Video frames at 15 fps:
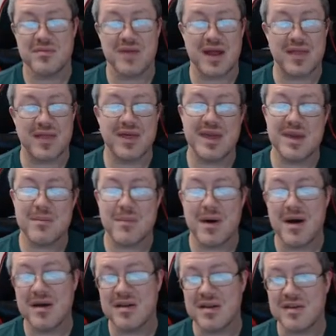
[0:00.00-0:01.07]
I think,
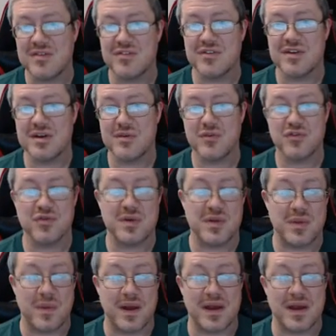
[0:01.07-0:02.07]
embodies the difference between light